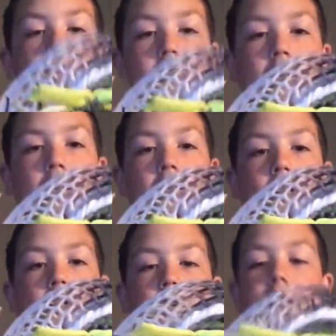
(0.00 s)
of looks like
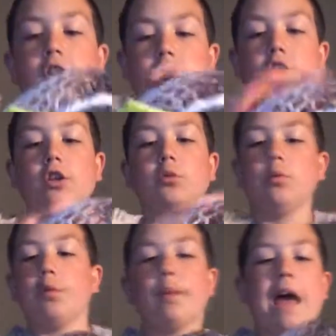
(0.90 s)
just a huge
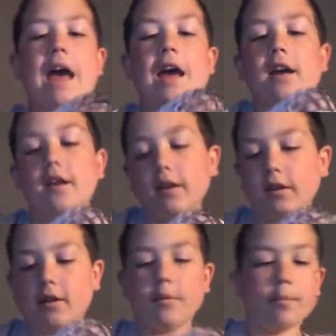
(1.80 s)
bag.
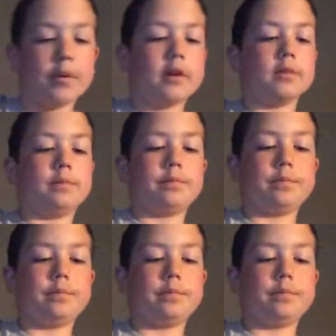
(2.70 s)
But